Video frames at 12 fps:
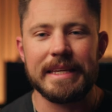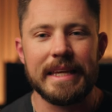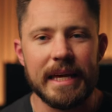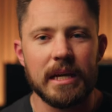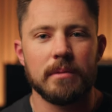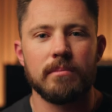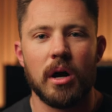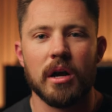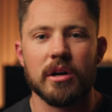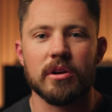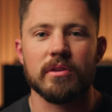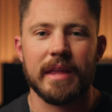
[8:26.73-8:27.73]
Get a
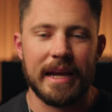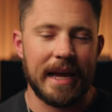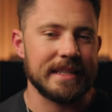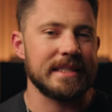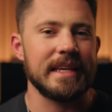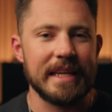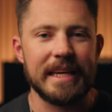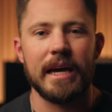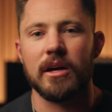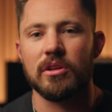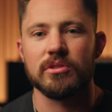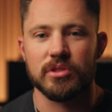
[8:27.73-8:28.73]
monitor that has the
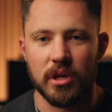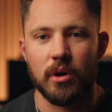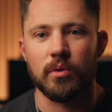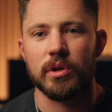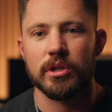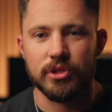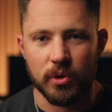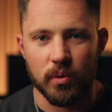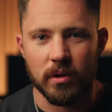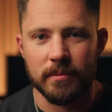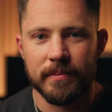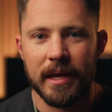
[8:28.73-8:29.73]
EL zone
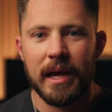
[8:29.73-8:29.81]
tool.